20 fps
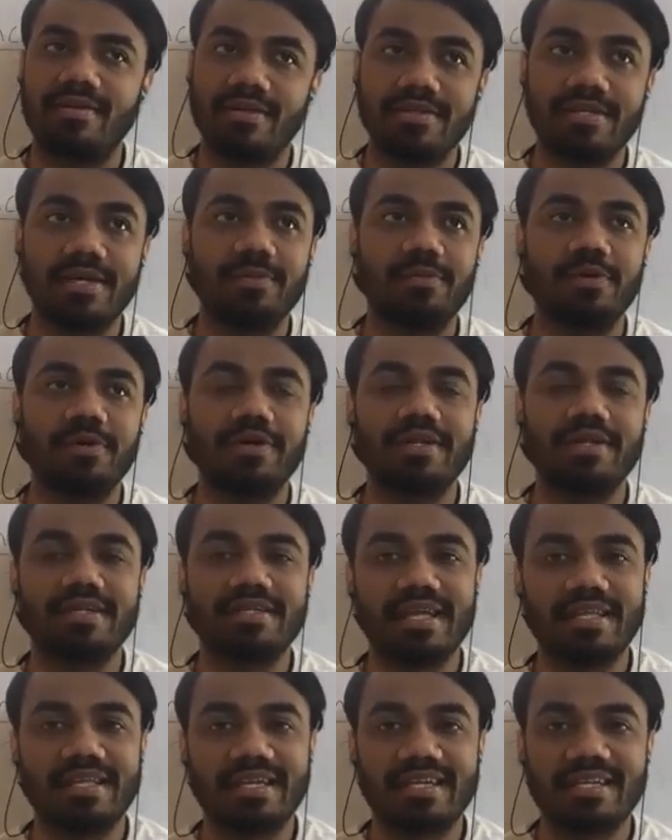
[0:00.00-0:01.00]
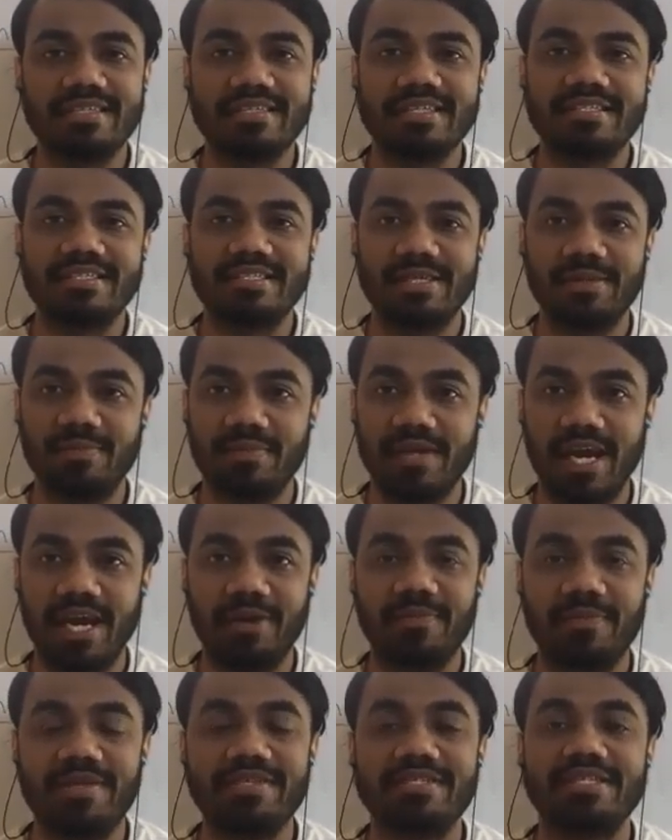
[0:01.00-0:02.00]
They support the skeletal system.
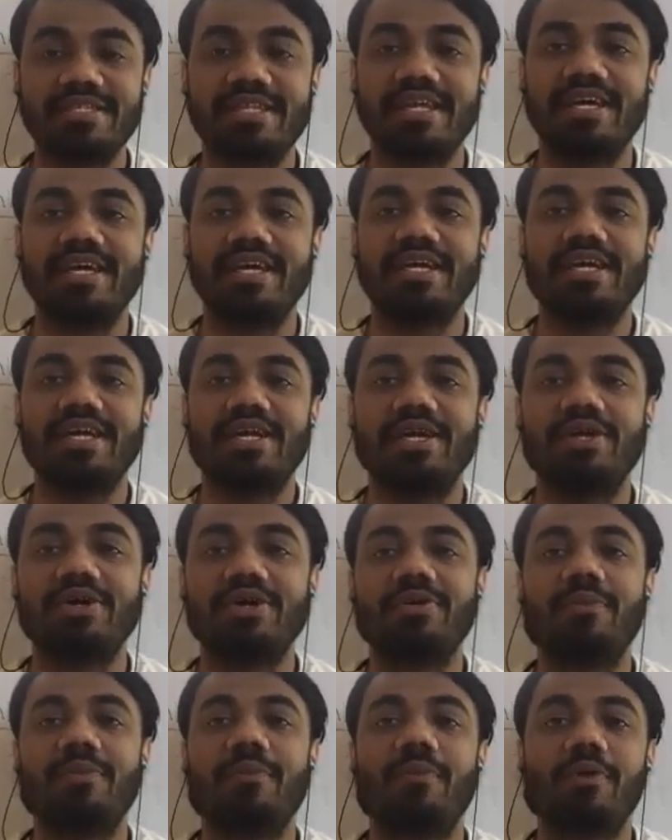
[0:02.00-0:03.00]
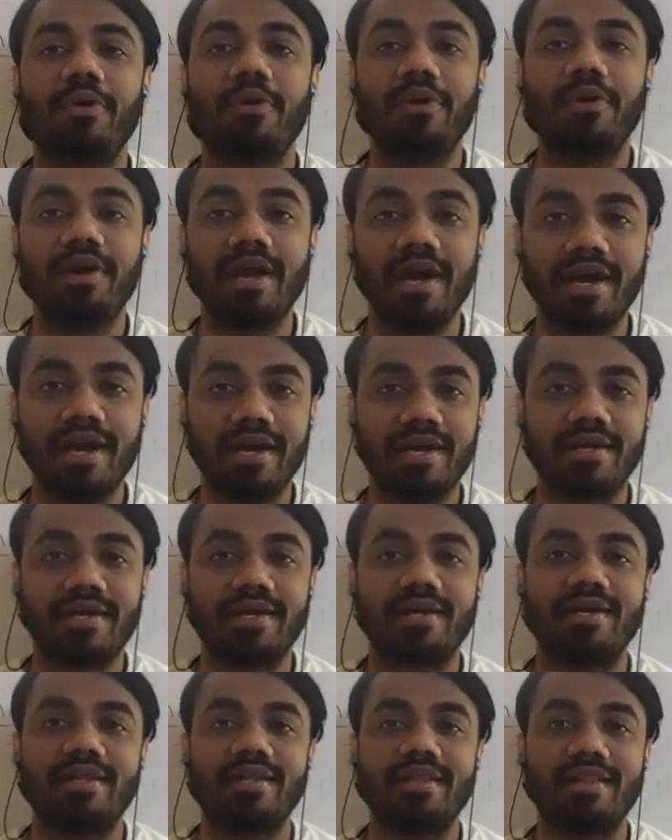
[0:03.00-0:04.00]
That means they do protect
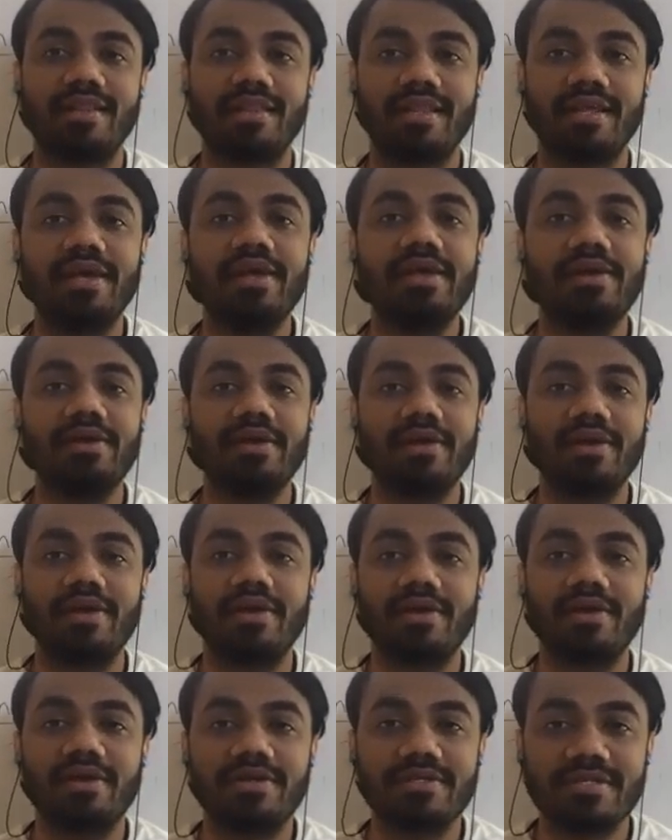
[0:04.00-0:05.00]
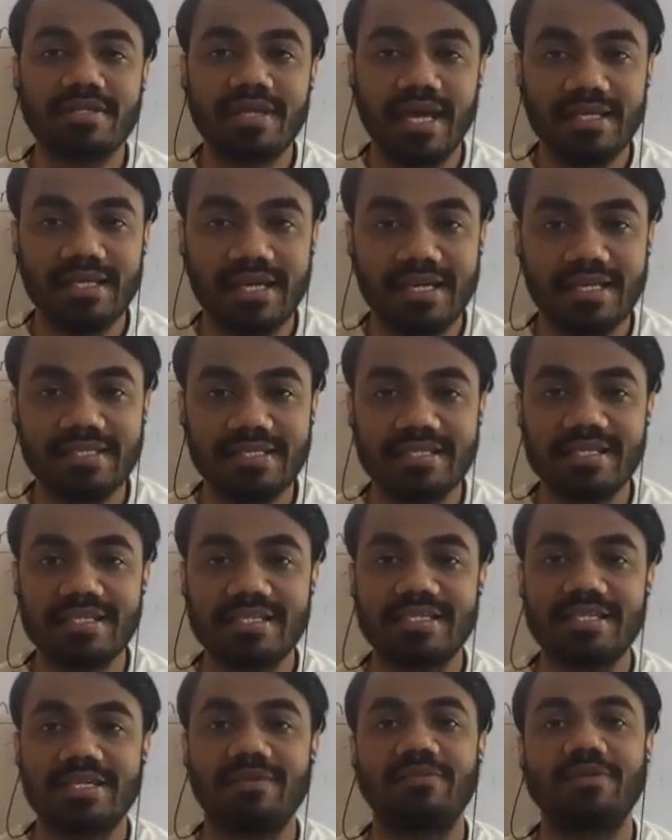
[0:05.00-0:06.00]
the skeletal
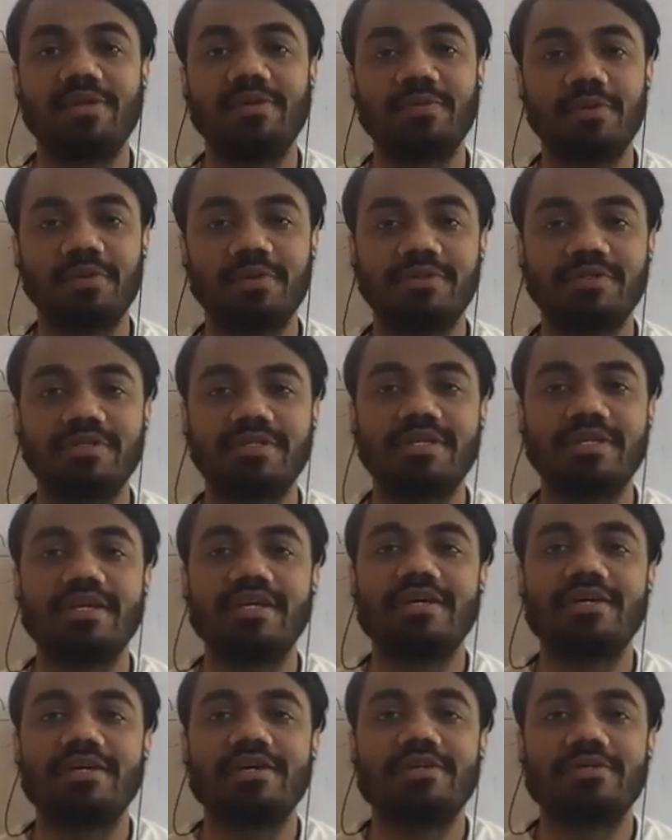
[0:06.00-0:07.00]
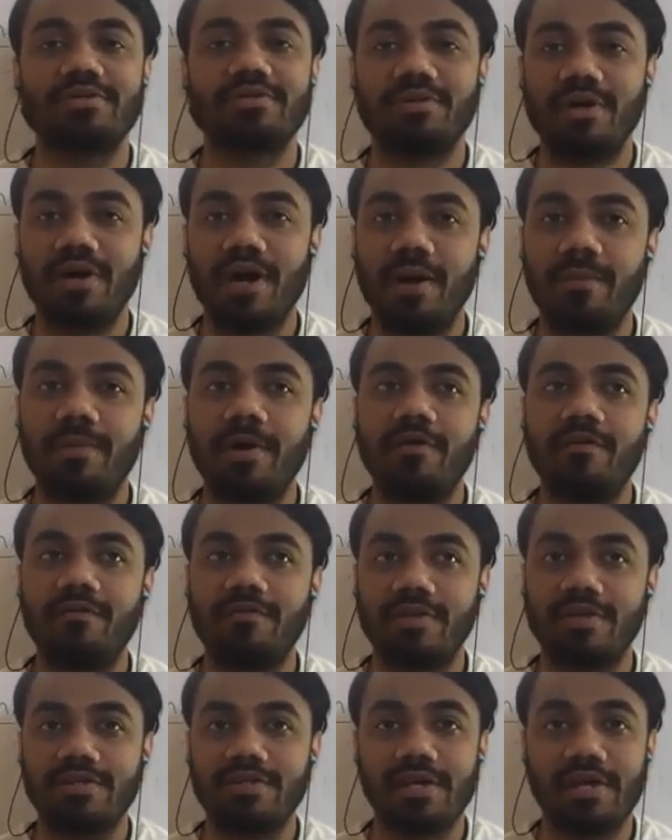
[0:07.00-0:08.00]
system, the bones. So
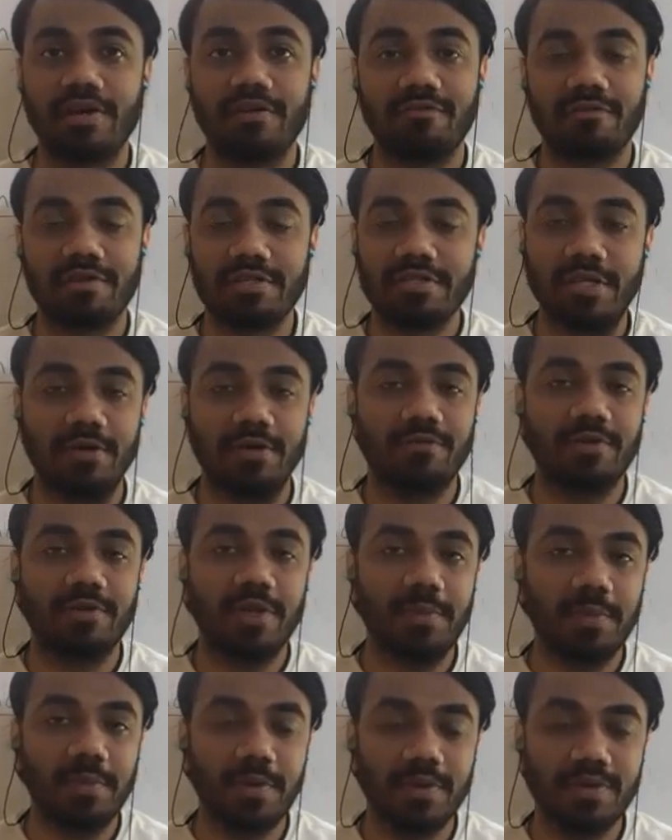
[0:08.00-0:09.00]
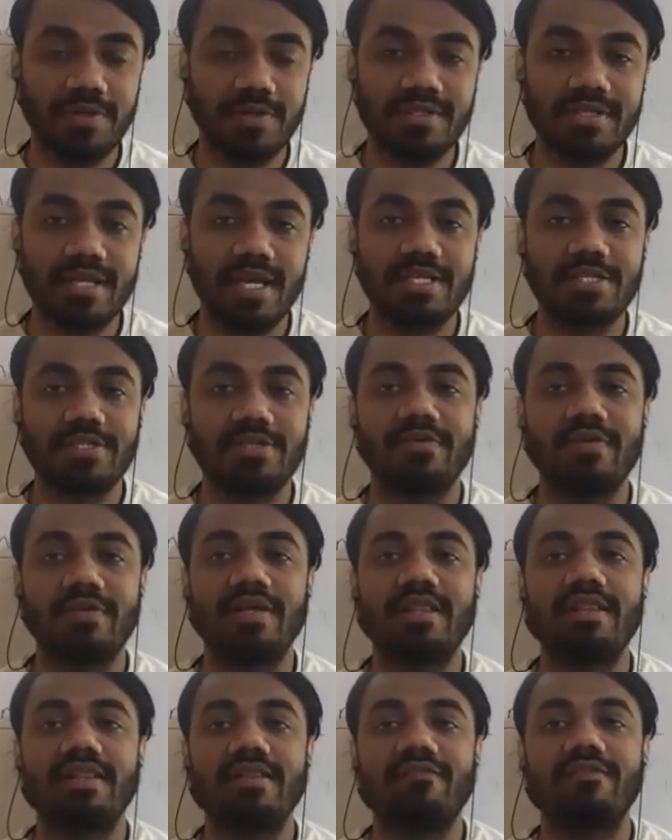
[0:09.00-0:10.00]
above the surface of the bones as
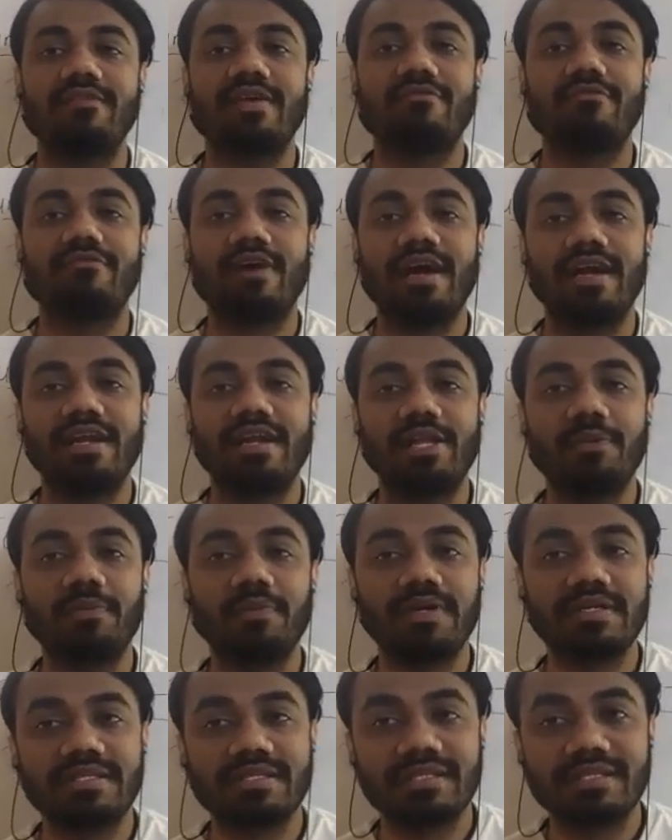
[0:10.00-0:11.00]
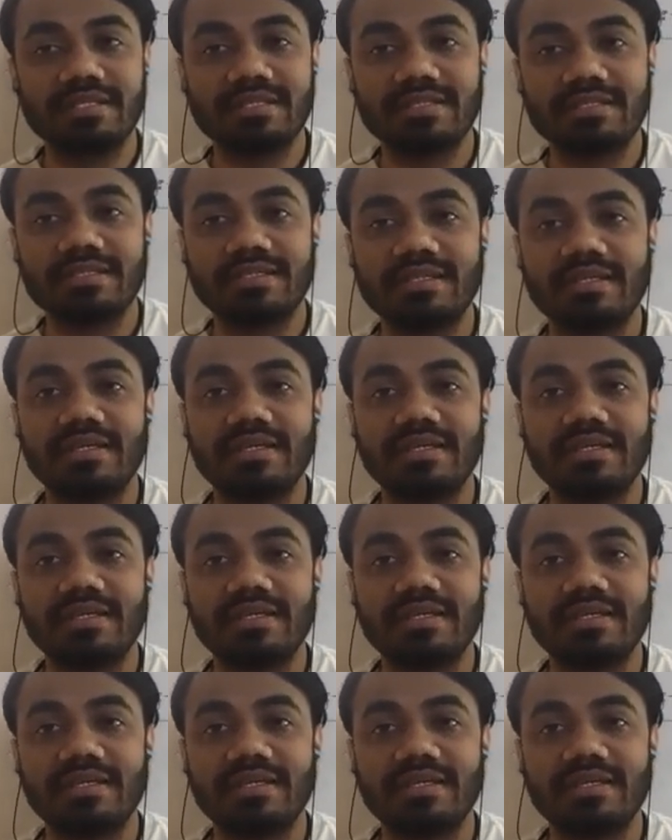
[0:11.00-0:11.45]
well, we find the muscles.